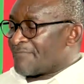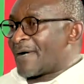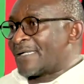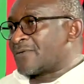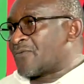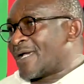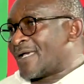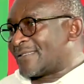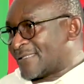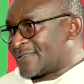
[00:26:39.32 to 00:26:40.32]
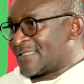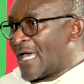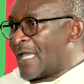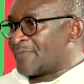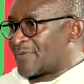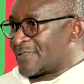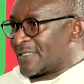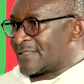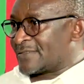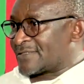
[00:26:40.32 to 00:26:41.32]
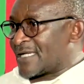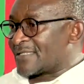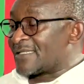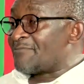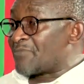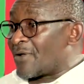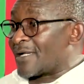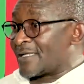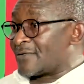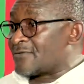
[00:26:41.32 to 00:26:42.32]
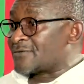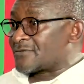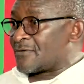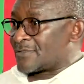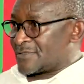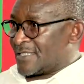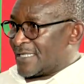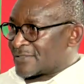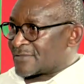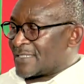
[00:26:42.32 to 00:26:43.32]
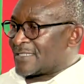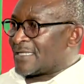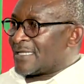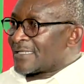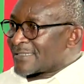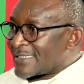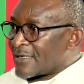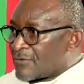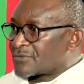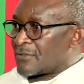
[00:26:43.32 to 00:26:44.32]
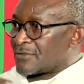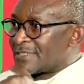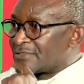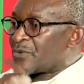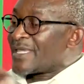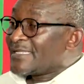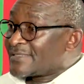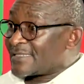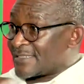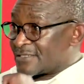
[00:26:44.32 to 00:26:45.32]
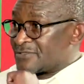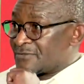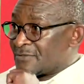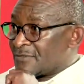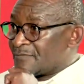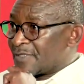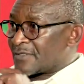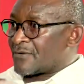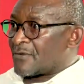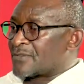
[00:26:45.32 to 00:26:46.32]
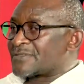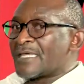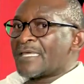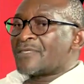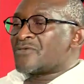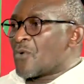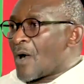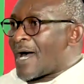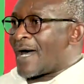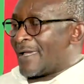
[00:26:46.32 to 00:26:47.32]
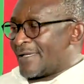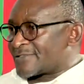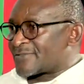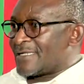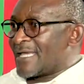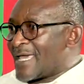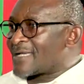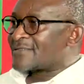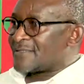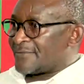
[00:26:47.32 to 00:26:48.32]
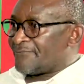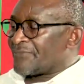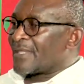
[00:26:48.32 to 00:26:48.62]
But where there's an unprotected strike, the employer can go to court and actually get a court order to interdict you because you are actually acting